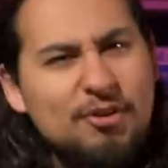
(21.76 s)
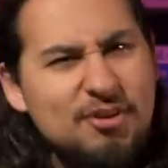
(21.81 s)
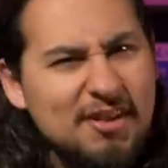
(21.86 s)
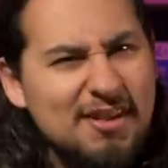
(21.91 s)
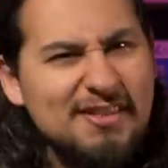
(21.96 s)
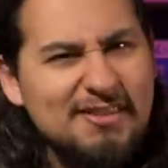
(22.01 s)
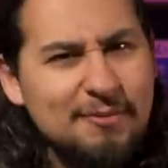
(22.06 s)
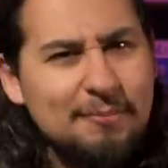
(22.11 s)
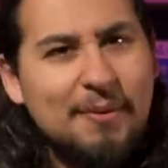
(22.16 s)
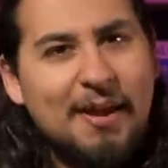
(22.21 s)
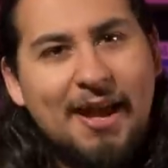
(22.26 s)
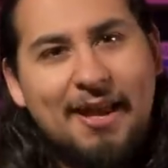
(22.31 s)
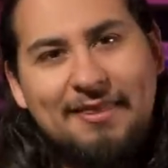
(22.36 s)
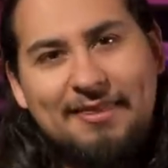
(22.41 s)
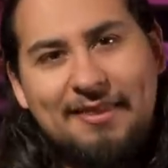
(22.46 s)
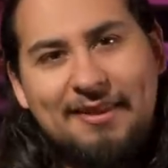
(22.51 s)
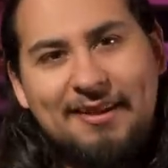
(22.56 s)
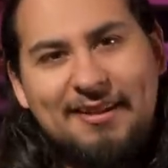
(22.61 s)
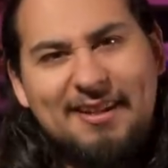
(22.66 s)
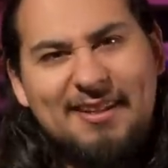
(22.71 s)
which is a bad
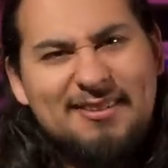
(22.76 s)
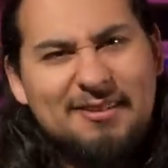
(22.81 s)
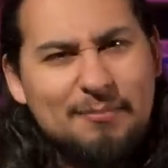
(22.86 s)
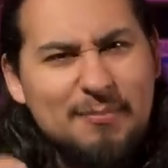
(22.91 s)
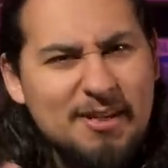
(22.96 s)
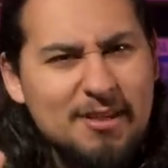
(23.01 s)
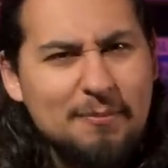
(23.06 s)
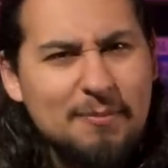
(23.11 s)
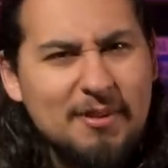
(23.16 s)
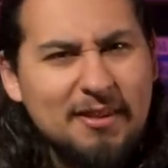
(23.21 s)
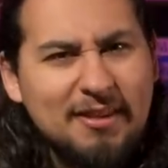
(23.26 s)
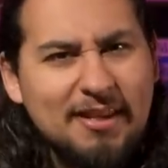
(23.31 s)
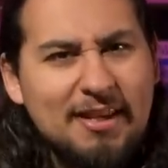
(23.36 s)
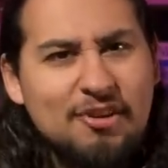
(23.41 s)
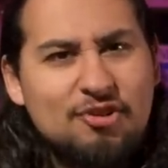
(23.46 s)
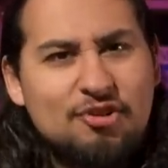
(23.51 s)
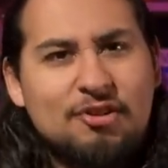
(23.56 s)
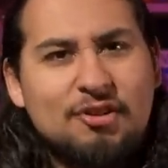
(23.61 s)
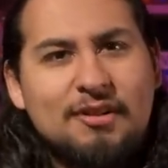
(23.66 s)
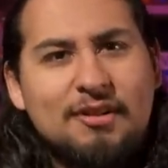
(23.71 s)
thing. It's a
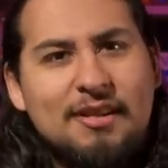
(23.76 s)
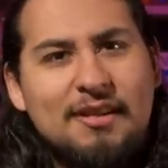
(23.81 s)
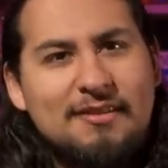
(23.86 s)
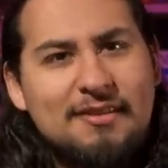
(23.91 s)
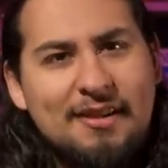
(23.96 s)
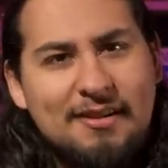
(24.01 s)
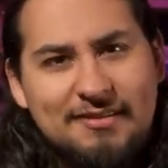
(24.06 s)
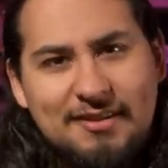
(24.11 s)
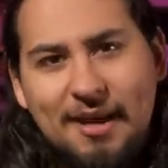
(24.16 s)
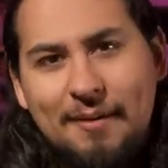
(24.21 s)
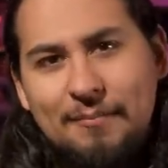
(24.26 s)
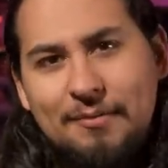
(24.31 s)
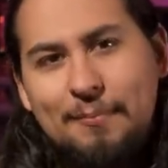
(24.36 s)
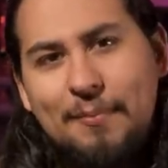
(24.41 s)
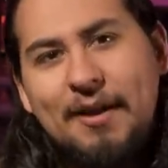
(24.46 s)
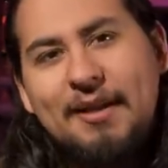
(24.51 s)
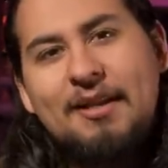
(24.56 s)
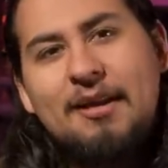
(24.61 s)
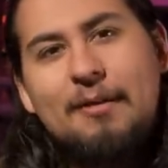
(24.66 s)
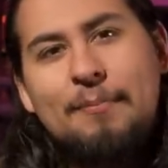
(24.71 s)
manipulation. It's an attempt
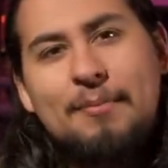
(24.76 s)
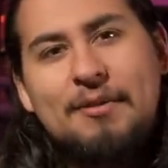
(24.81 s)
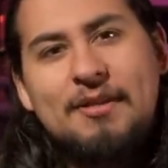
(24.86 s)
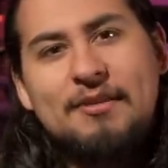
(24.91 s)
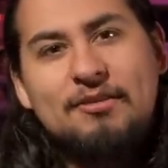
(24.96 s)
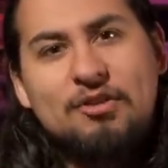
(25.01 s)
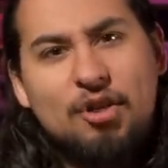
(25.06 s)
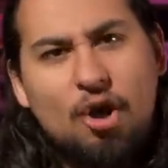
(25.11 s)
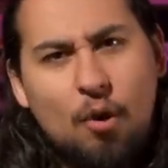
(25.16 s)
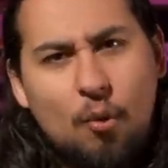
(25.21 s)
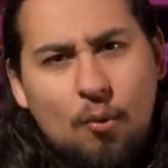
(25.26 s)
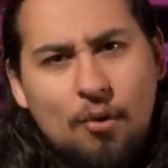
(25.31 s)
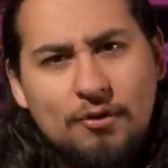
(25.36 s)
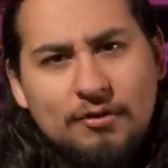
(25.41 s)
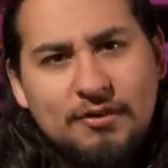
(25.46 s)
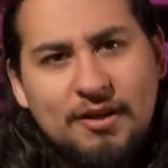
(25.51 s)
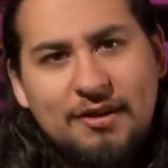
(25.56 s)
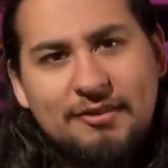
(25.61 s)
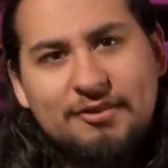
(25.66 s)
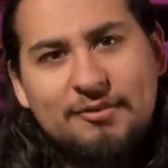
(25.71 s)
by companies to
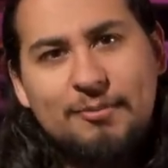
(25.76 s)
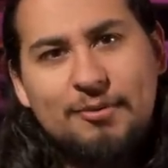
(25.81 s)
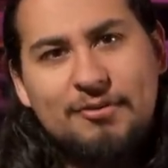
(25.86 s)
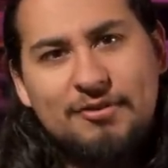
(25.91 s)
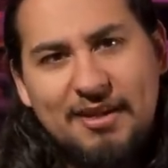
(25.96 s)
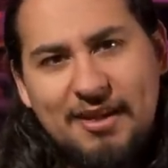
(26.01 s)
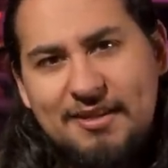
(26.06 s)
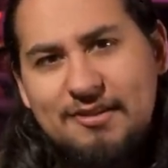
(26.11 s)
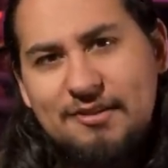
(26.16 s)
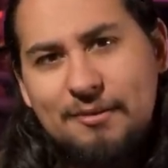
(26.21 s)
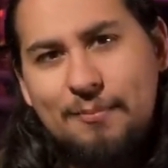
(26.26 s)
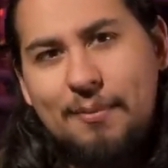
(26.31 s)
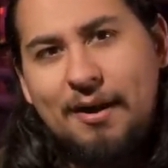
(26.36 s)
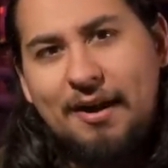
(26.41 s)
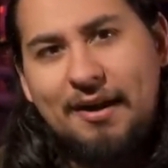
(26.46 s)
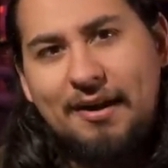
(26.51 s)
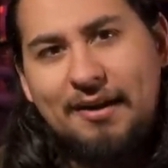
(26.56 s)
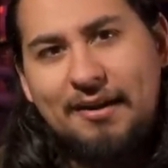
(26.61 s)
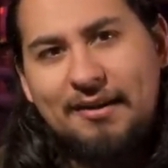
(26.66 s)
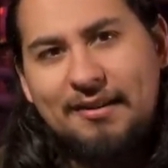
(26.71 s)
coerce customers into
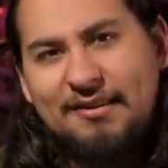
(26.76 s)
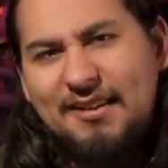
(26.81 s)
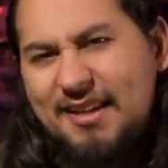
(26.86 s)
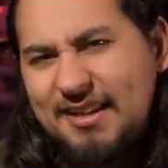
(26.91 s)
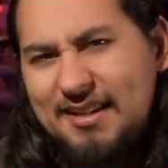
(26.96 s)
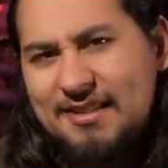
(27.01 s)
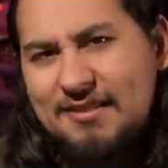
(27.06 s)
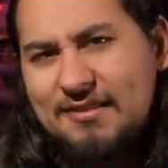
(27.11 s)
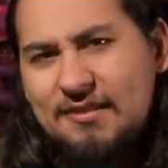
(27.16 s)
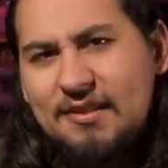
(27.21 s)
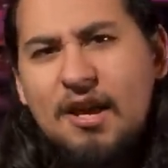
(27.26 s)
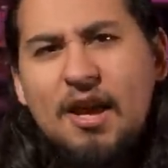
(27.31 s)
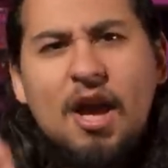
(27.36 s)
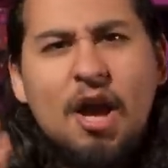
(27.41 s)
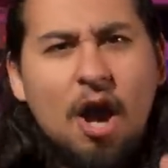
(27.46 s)
buying, like it's